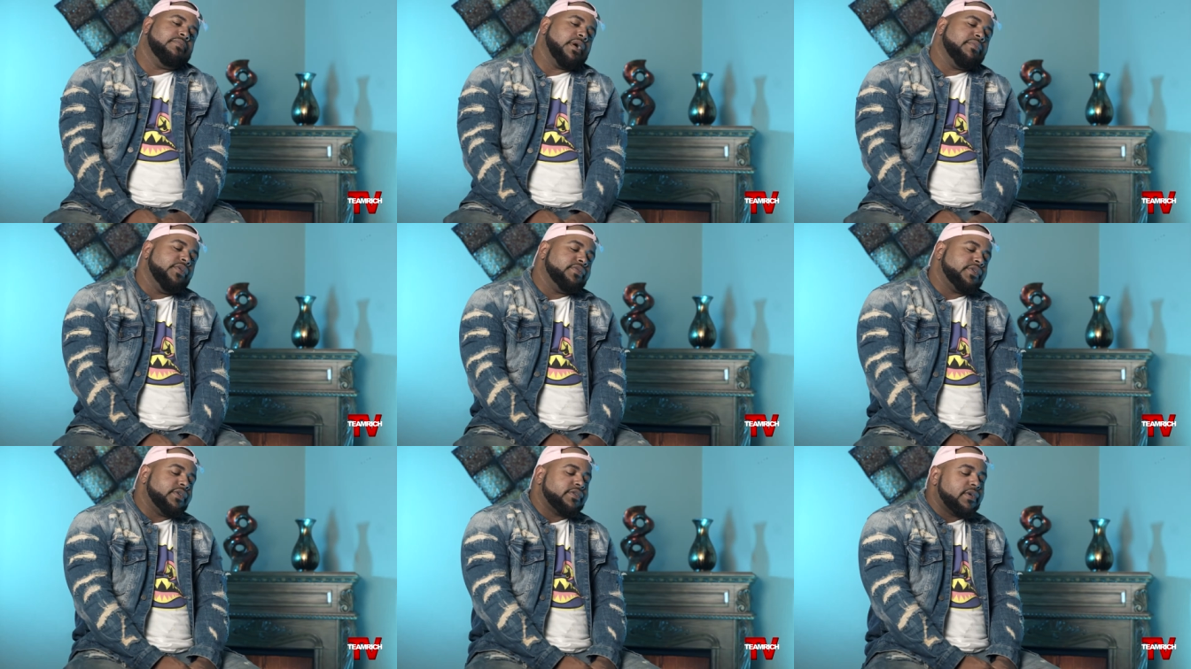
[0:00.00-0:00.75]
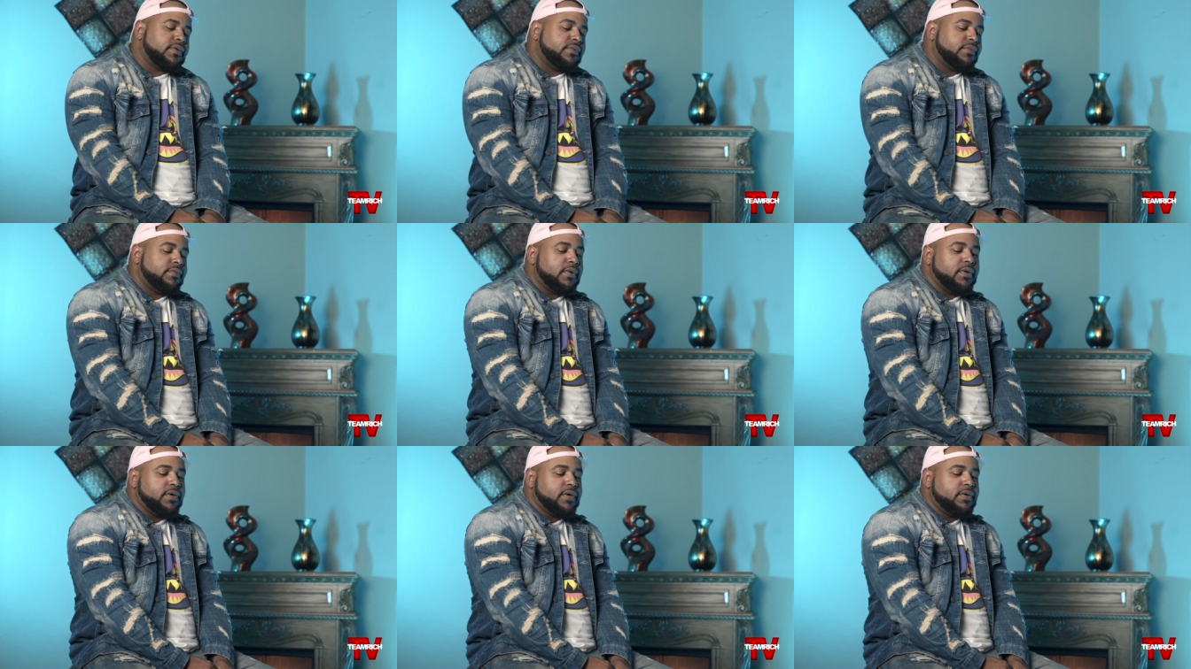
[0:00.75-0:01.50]
My music is on
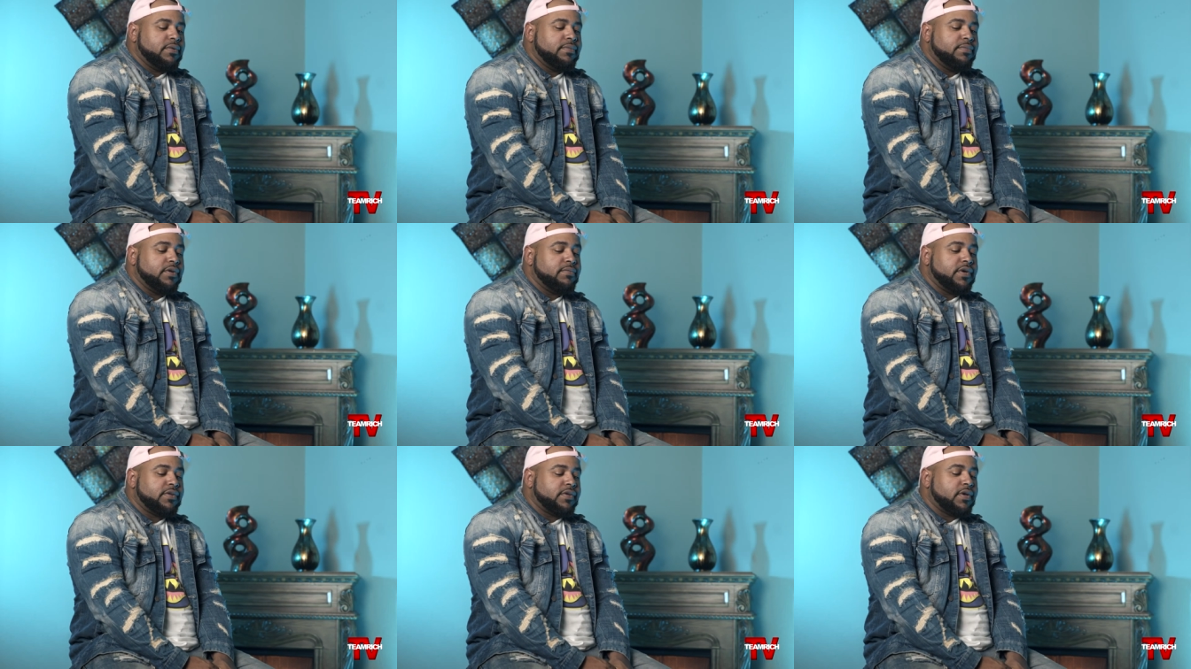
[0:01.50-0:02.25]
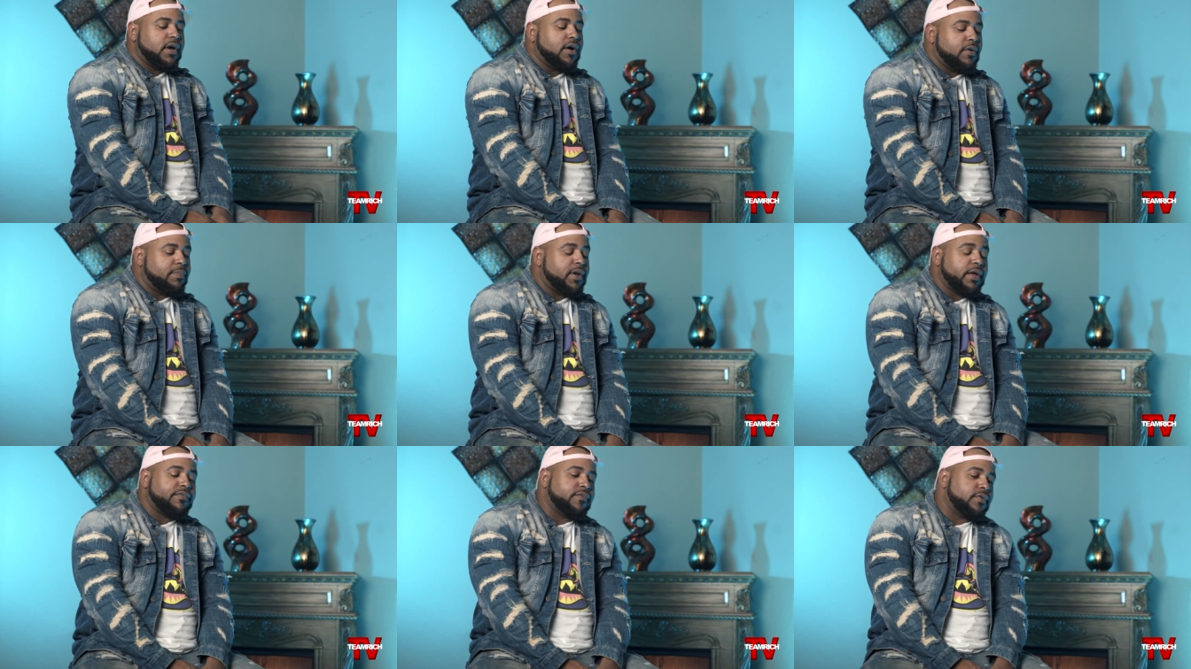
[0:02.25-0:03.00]
uh, pretty much all
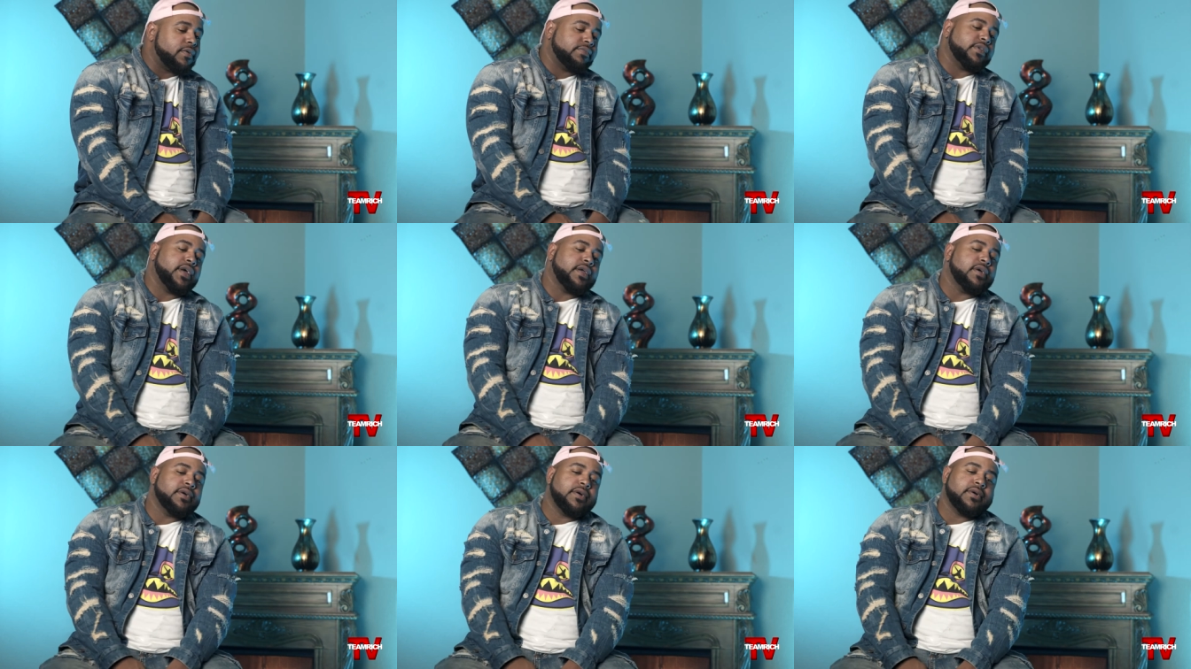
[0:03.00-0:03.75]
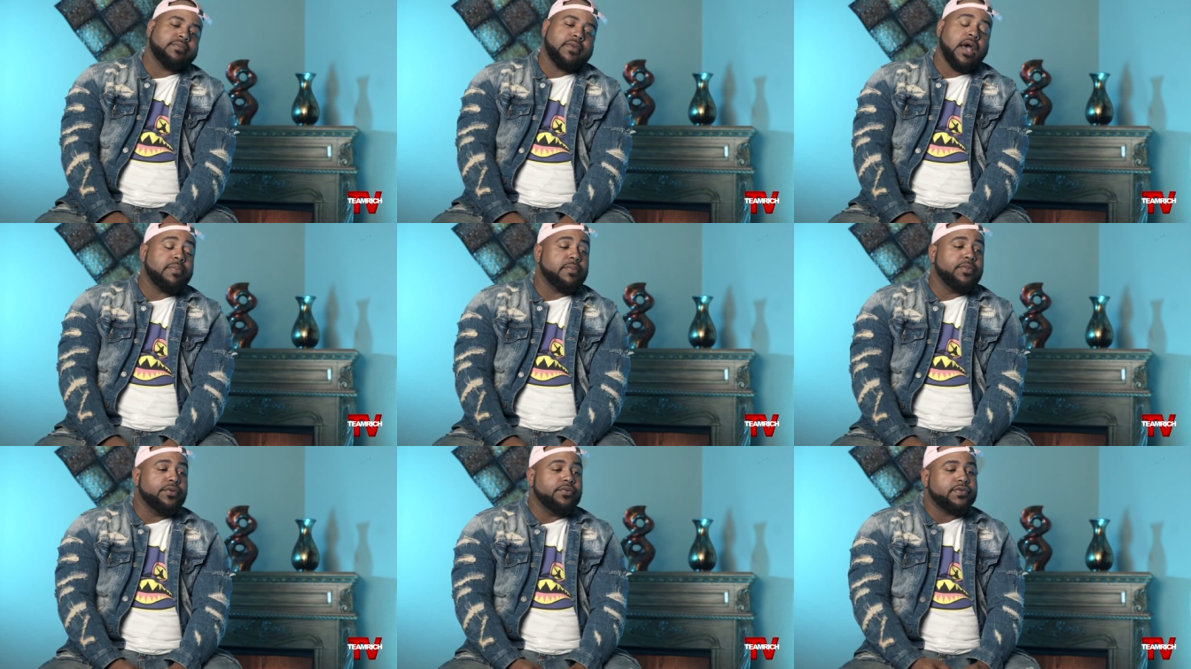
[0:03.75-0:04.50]
platforms like uh, Apple
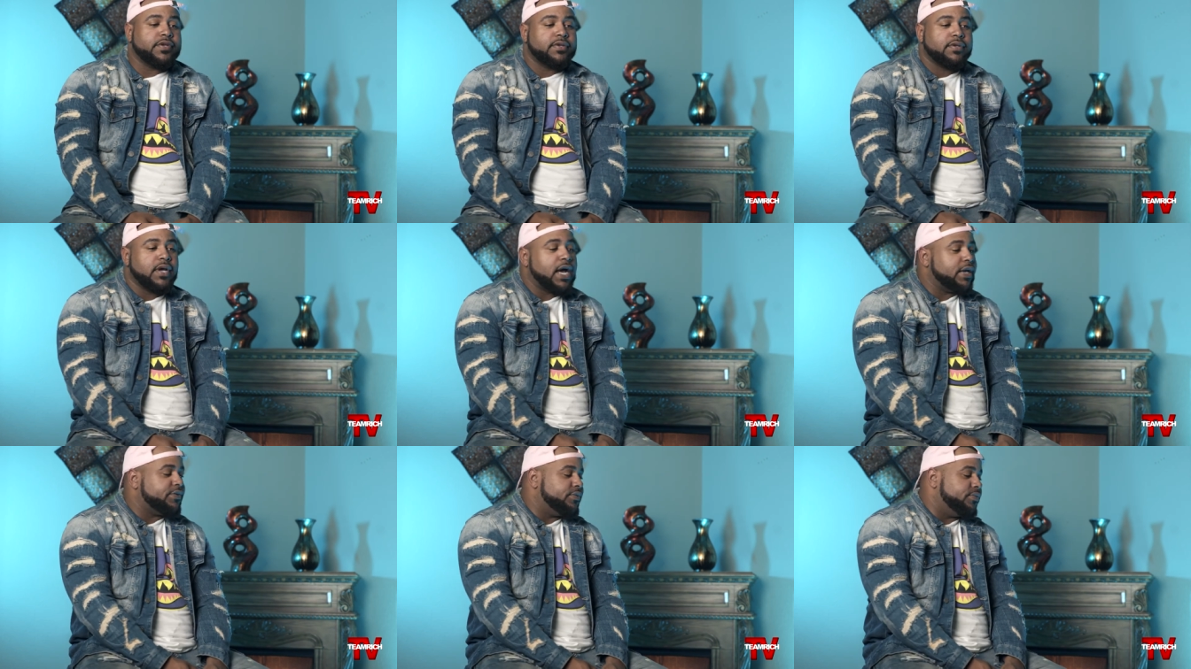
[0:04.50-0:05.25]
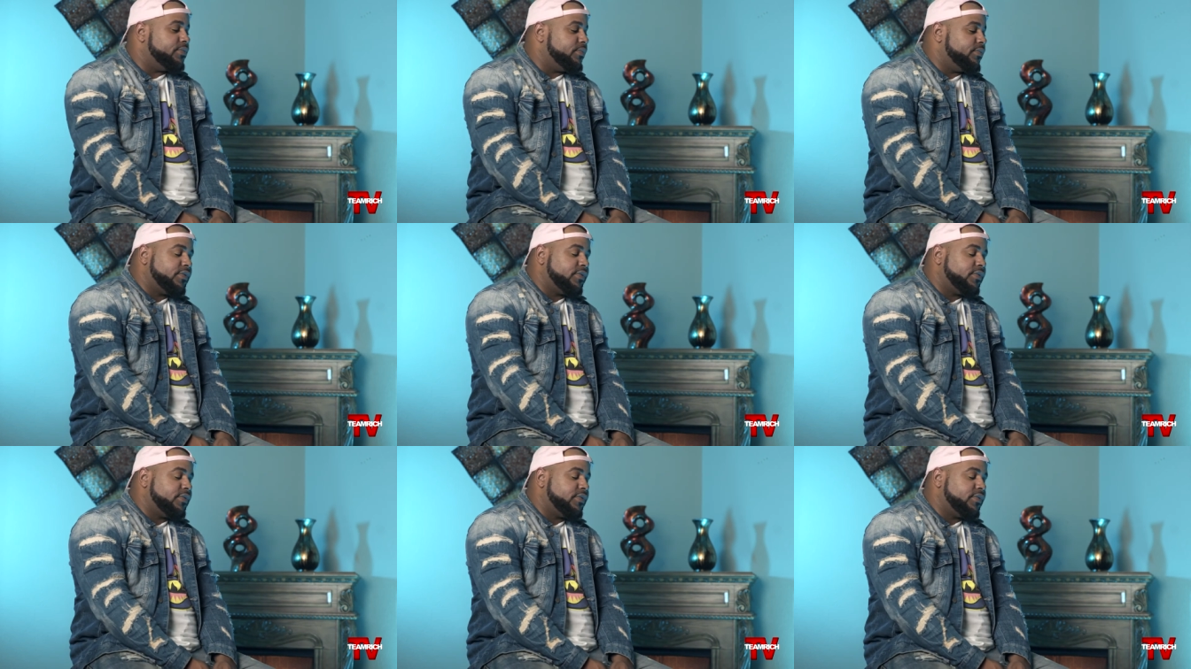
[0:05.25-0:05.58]
Music, iTunes,